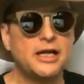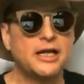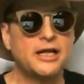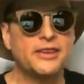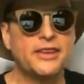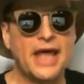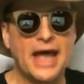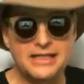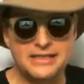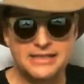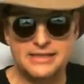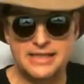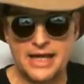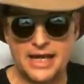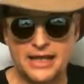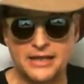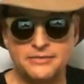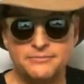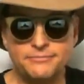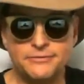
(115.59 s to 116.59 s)
That
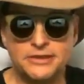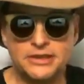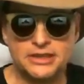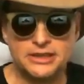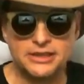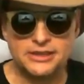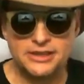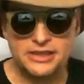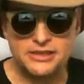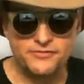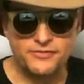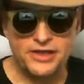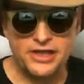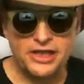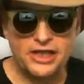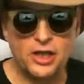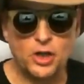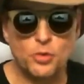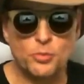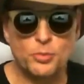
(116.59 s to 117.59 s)
said, this
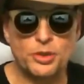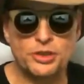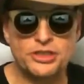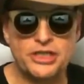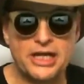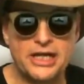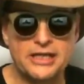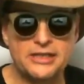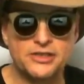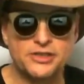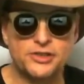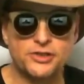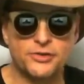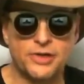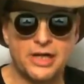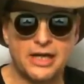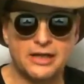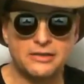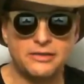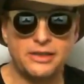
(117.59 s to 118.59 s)
video pertains
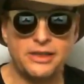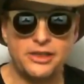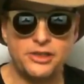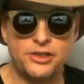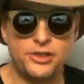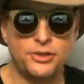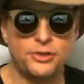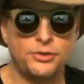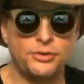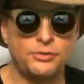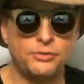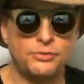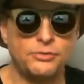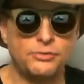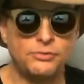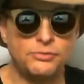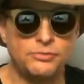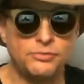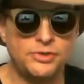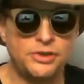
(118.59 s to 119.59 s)
directly
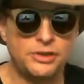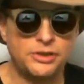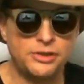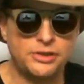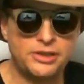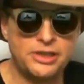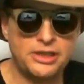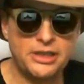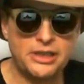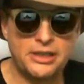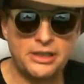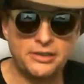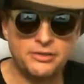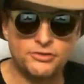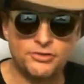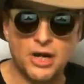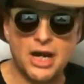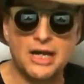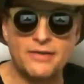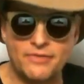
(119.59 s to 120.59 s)
to the
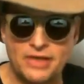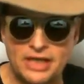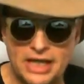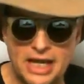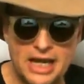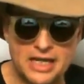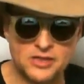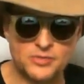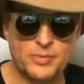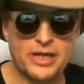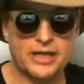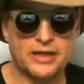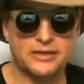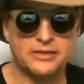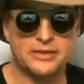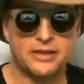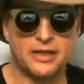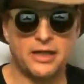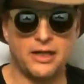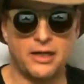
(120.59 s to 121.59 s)
driving
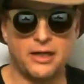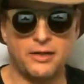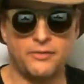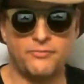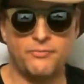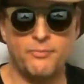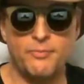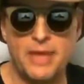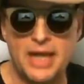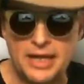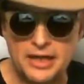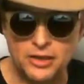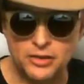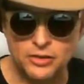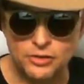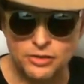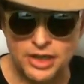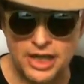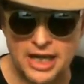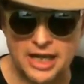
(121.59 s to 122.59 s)
aspect of
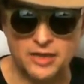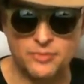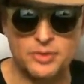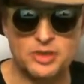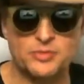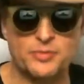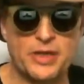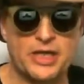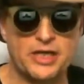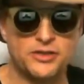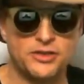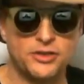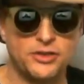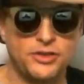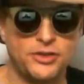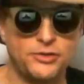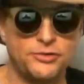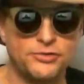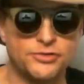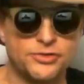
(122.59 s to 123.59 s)
medical cannabis
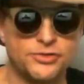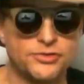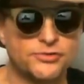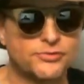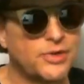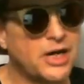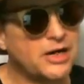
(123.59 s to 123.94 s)
patient users.